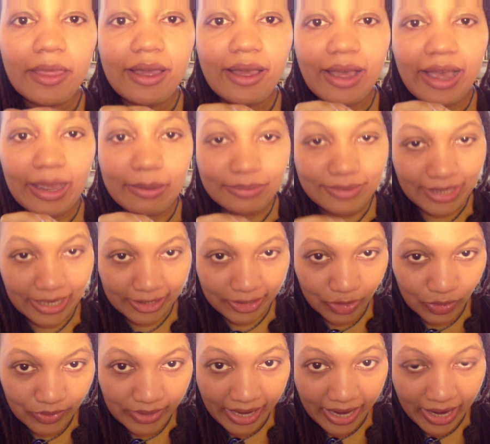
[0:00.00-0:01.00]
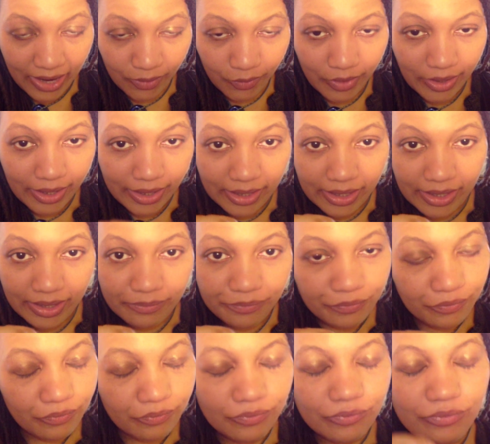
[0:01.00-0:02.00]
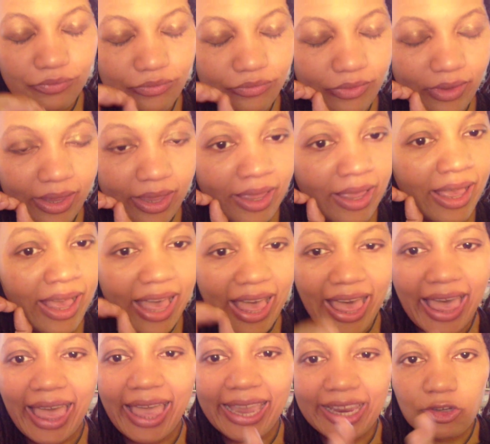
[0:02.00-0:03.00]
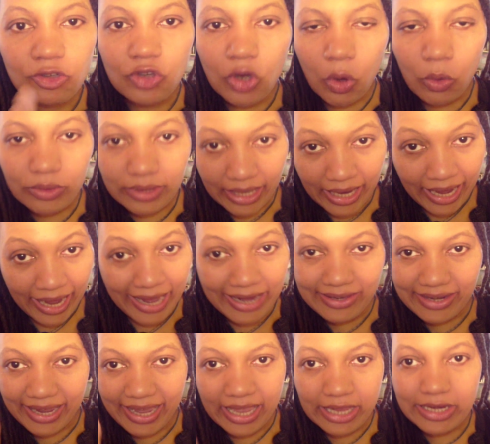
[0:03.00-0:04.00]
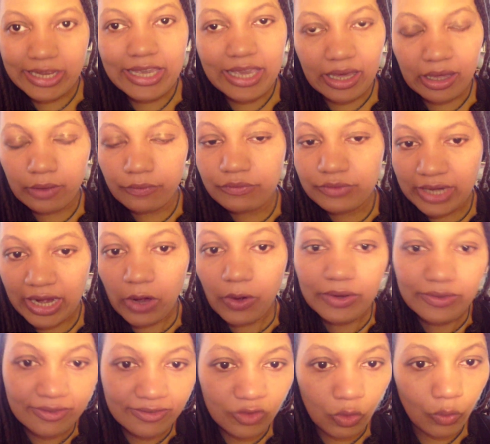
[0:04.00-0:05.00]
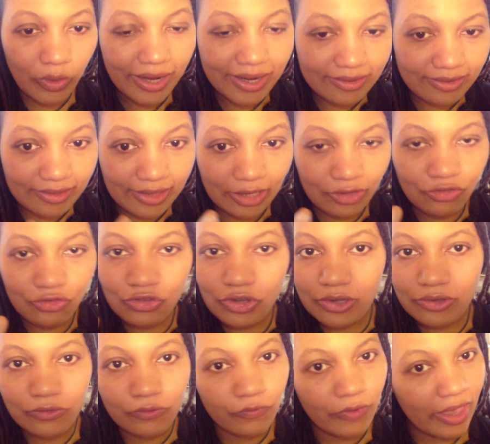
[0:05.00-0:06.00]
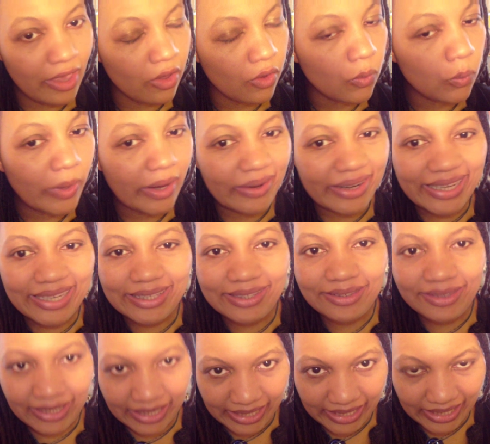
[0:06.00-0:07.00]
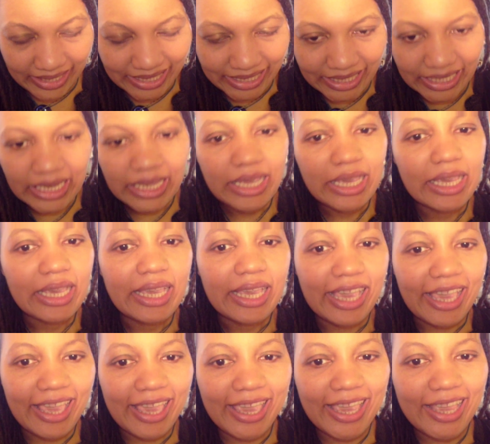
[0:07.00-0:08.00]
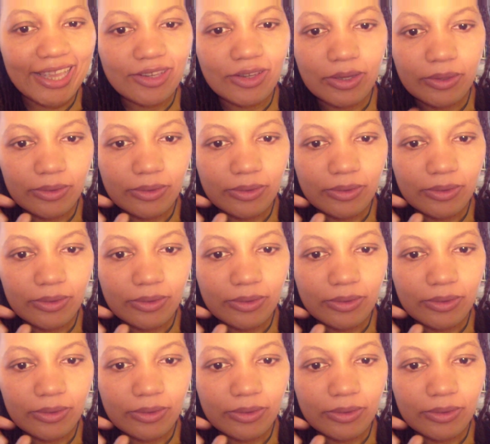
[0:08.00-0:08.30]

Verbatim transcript: I'm telling you now, I don't hate any of Terran's stories. This just fell where it did. And